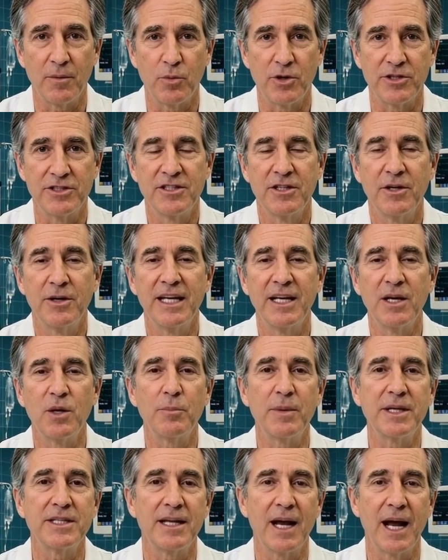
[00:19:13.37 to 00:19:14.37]
with
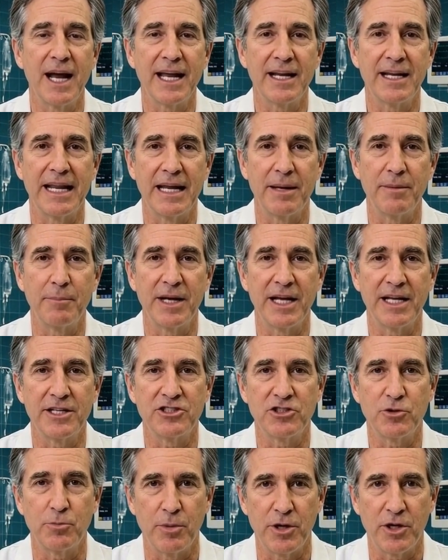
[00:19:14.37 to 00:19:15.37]
selenomethionine being
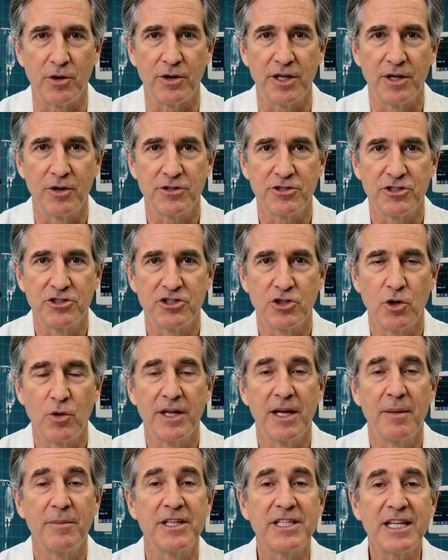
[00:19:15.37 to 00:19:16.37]
superior to
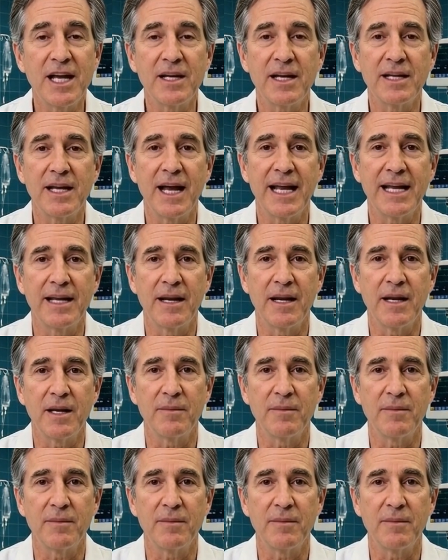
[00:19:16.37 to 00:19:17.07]
sodium selenite